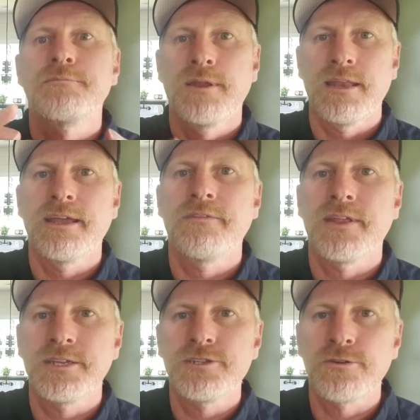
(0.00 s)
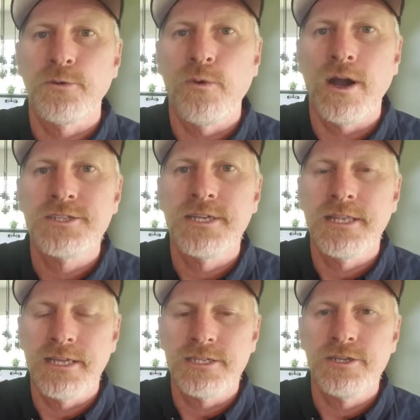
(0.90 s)
believe that as you're
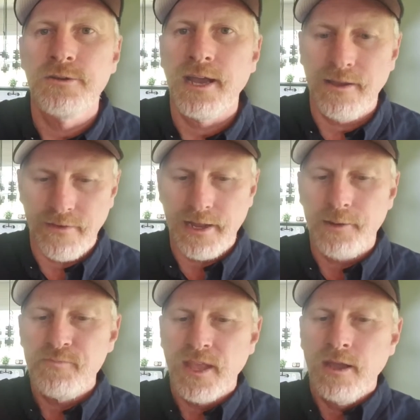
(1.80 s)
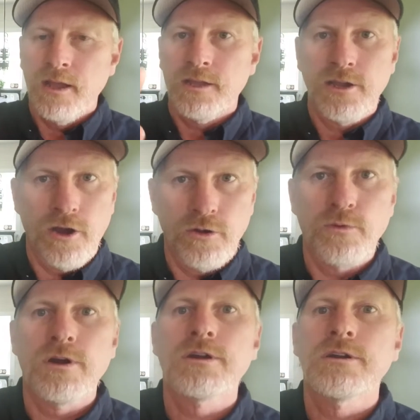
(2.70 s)
watching this, you have a
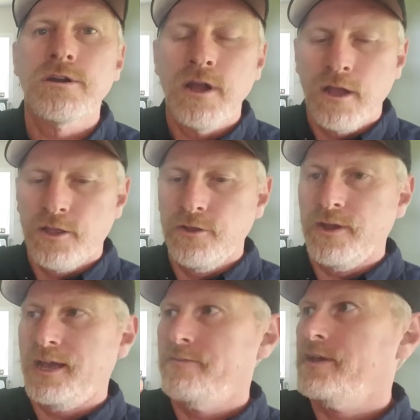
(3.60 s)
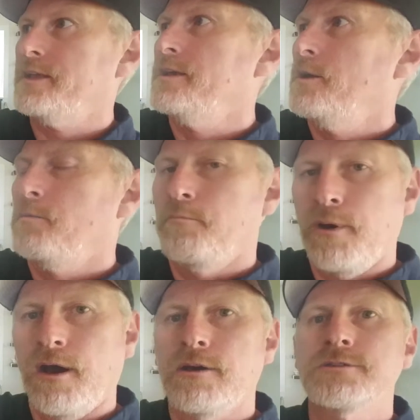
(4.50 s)
coworker, you have a
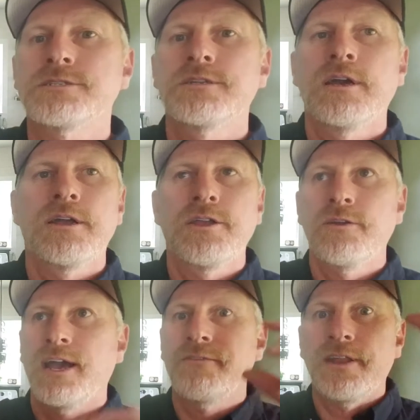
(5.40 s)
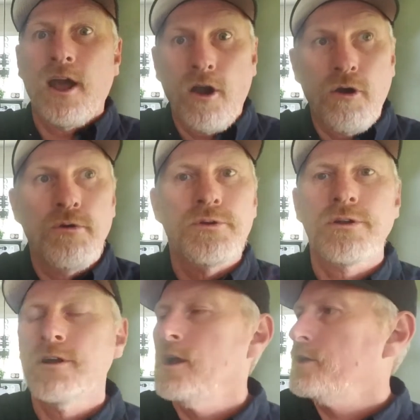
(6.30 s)
boss, you have an
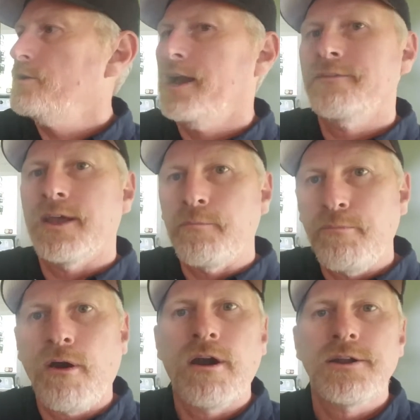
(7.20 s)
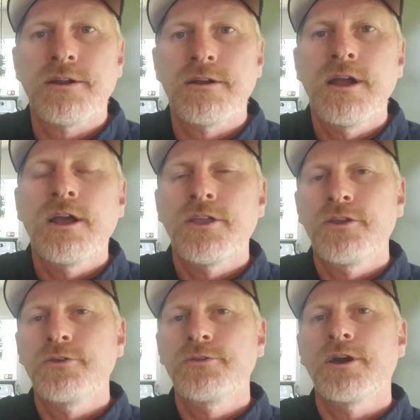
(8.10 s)
owner, you have a partner,
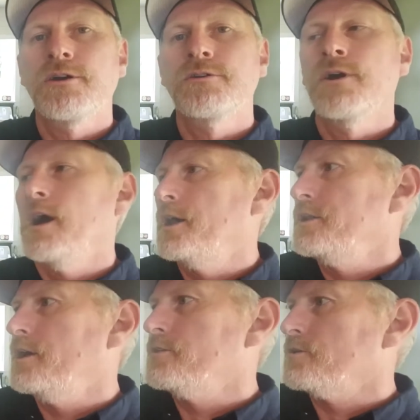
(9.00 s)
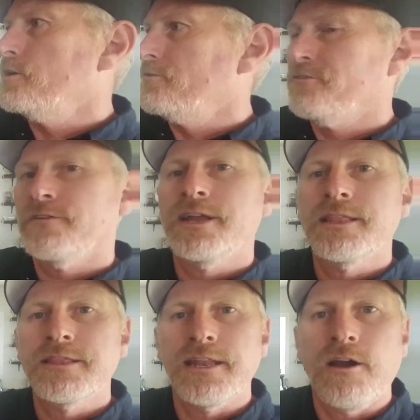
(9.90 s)
you know another
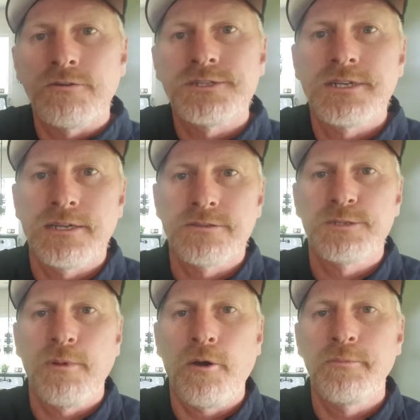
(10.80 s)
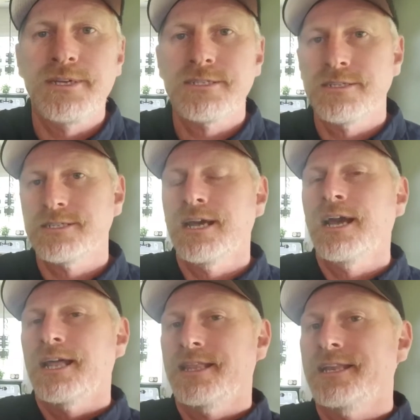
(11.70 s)
friend that owns another small business
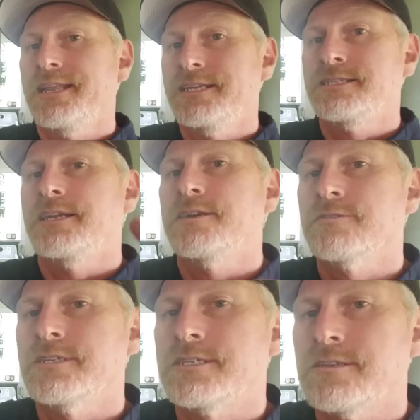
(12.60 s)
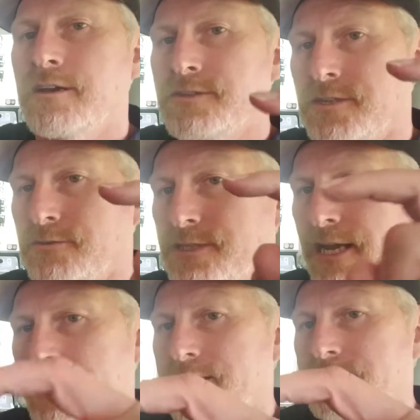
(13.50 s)
that needs to hear this stuff. So
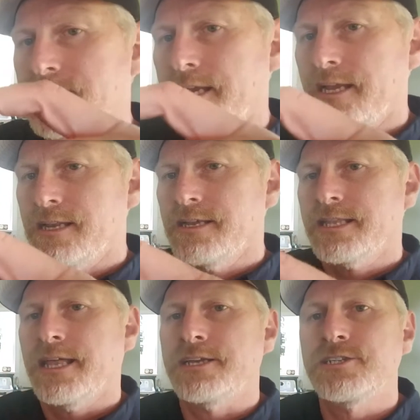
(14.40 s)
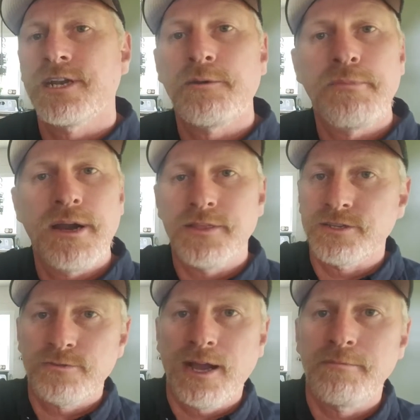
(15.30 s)
take a second, click that share button
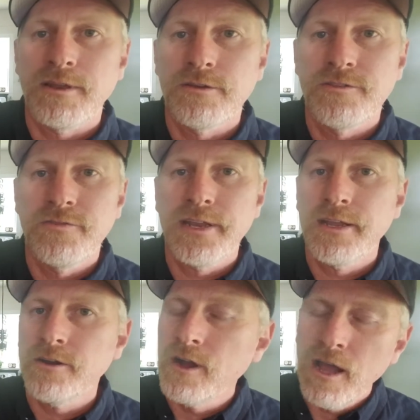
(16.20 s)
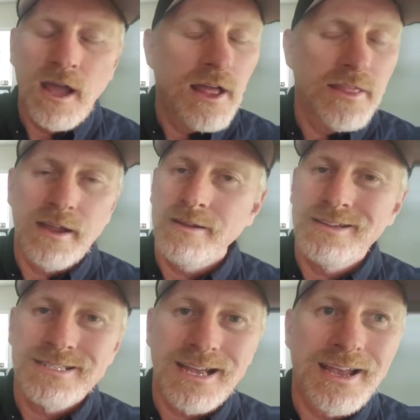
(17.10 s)
that's right below the video. There
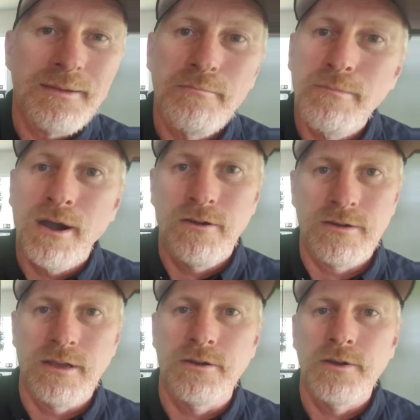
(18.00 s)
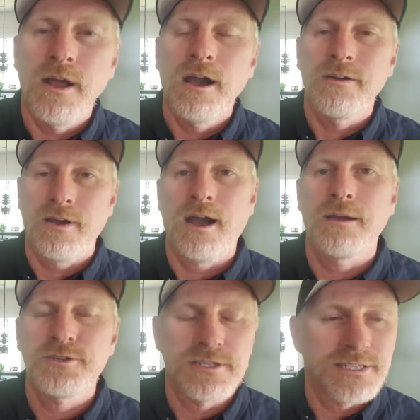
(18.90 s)
is a boatload of
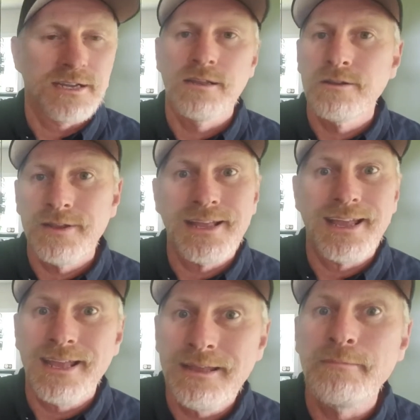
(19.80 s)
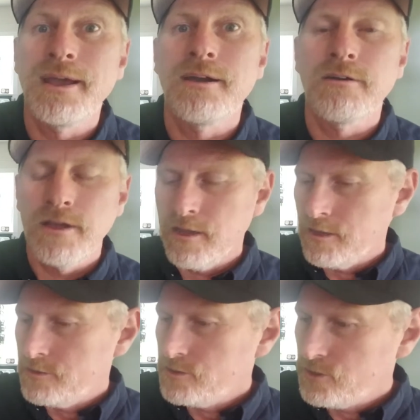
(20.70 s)
options, including email,
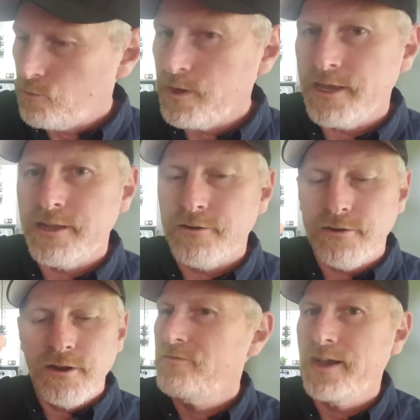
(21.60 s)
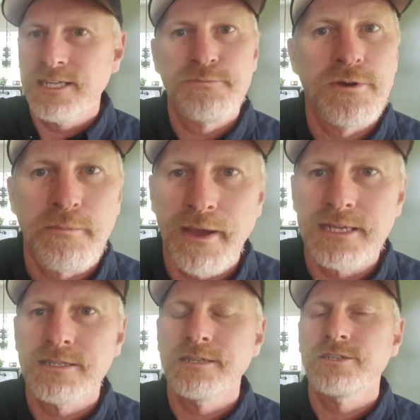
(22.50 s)
Twitter, Facebook
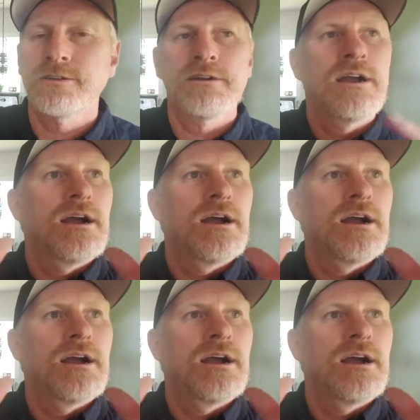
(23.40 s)
Messenger,